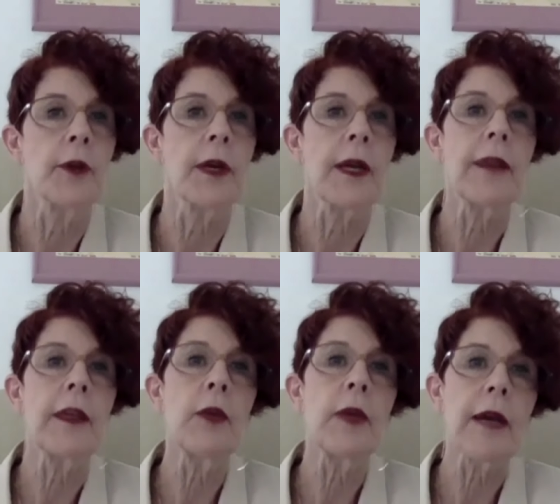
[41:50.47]
And I
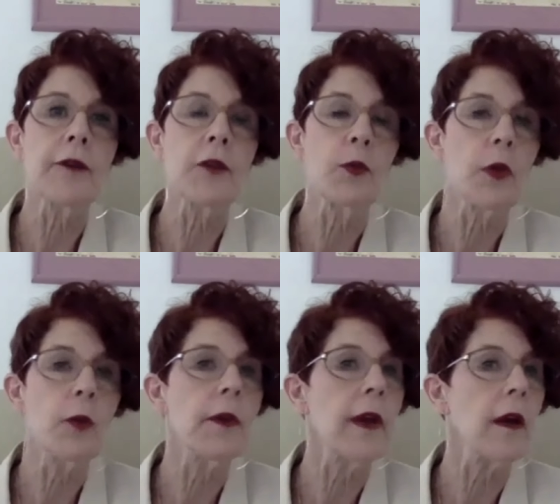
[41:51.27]
think we have to
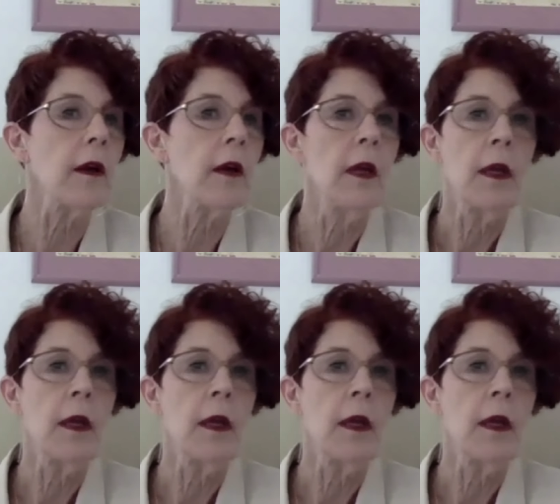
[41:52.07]
work with our